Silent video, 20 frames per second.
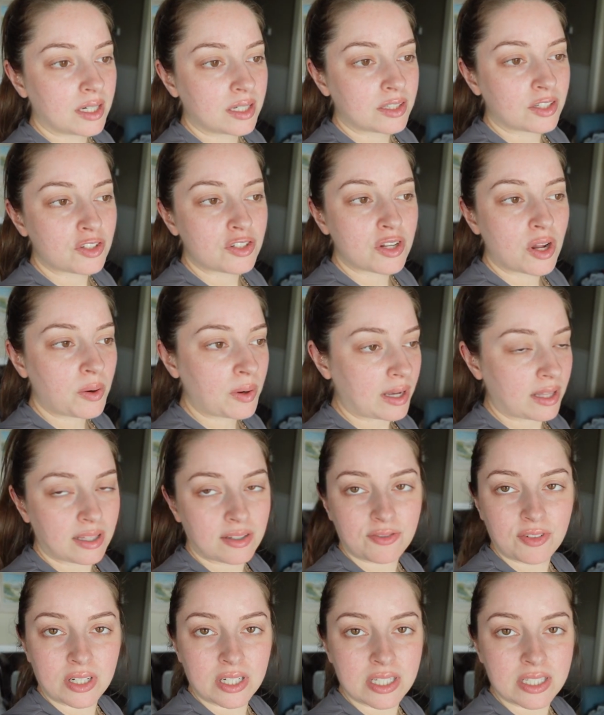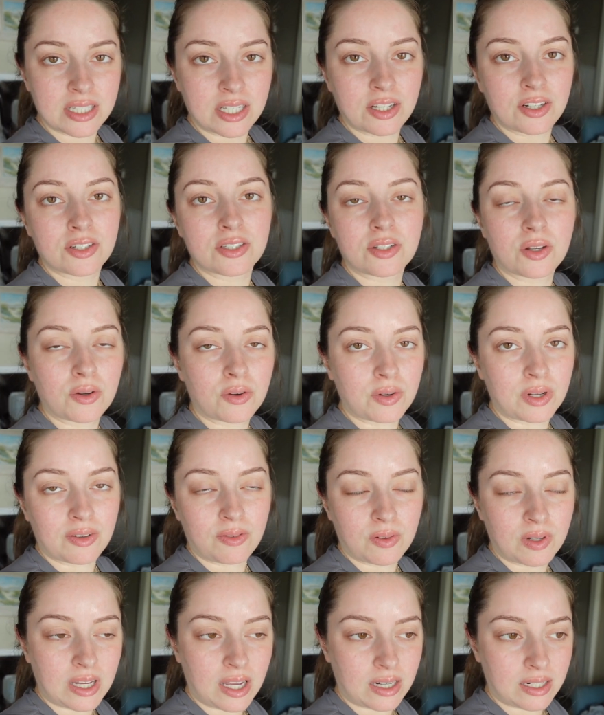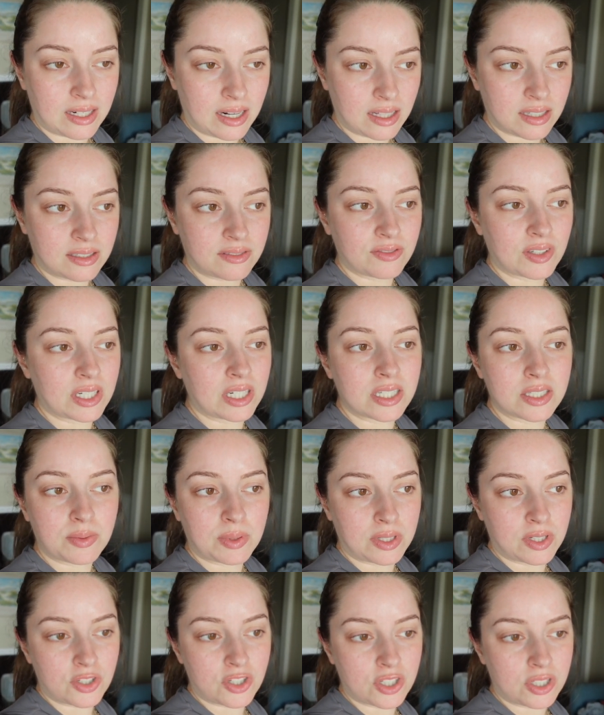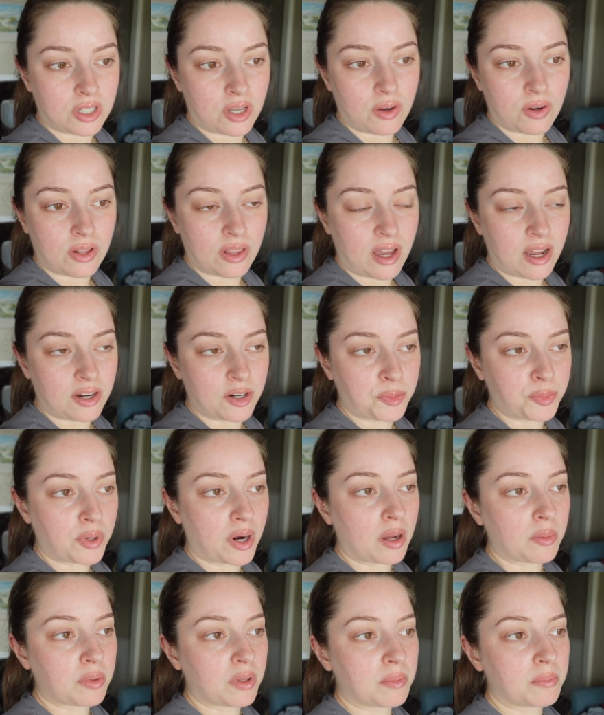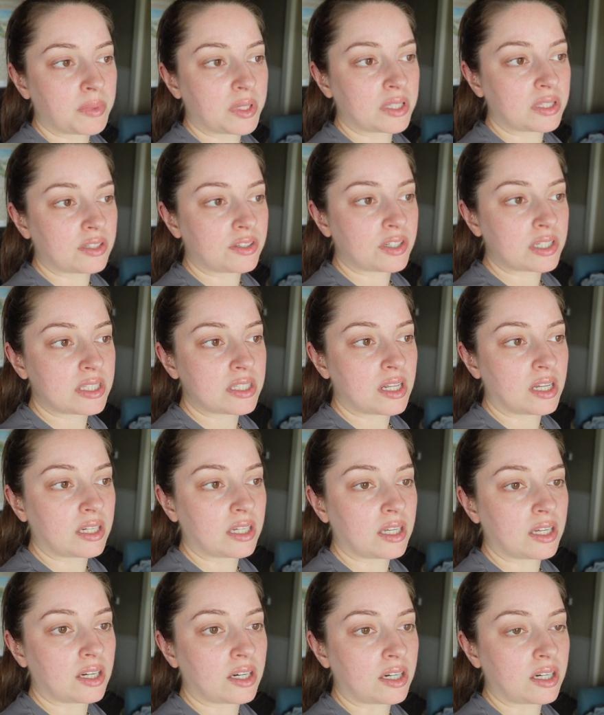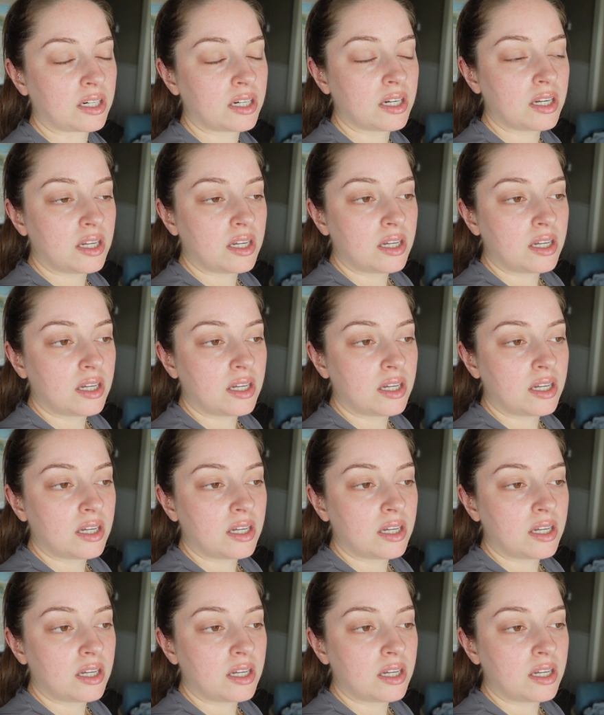There's no LA Fitness here, so if we had an LA Fitness, we could just go to that, no problem. But there is none here.